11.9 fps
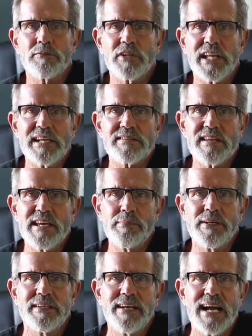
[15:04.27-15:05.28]
of
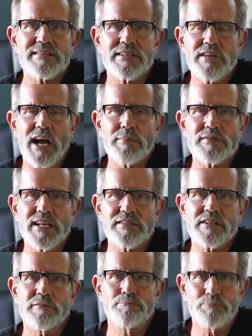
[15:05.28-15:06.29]
LinkSeam, as a
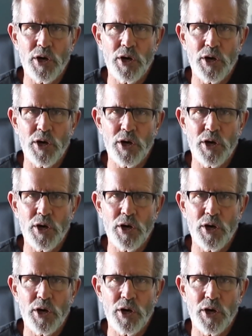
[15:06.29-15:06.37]
time-sensitive